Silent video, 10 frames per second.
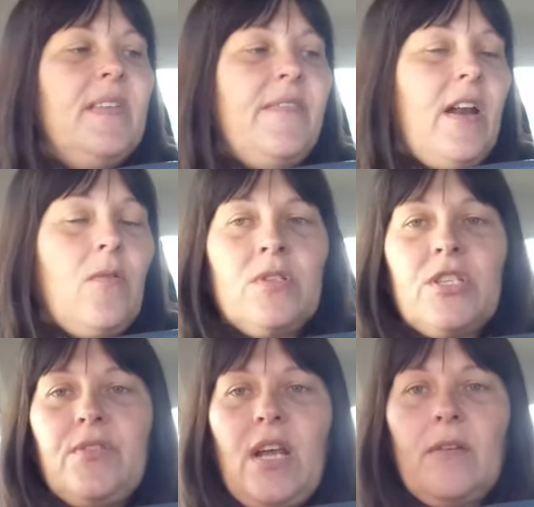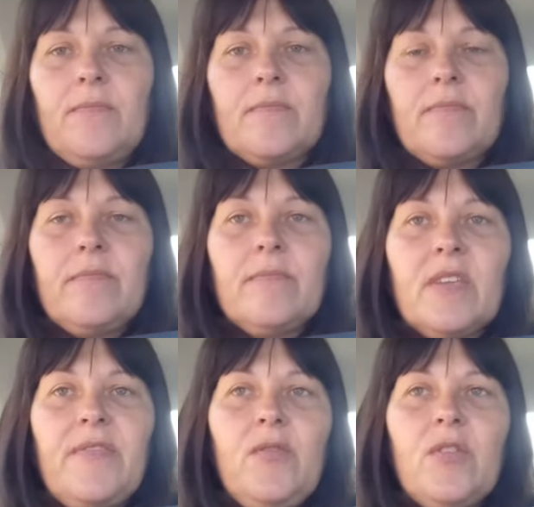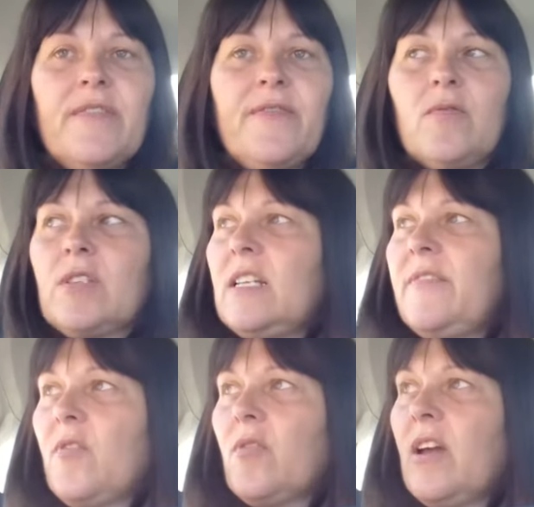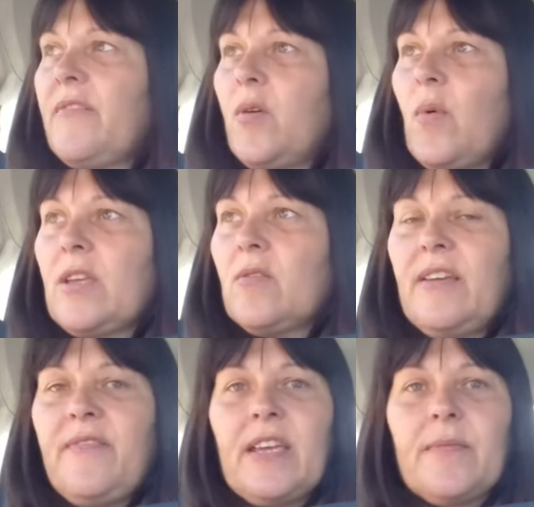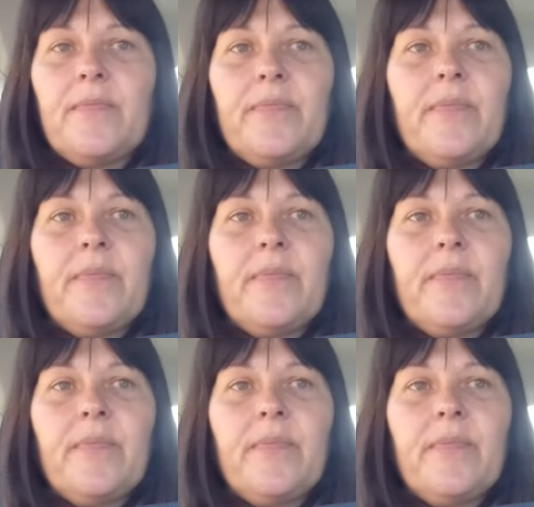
if you don't want to, don't. If you can afford to live your life the way you're living,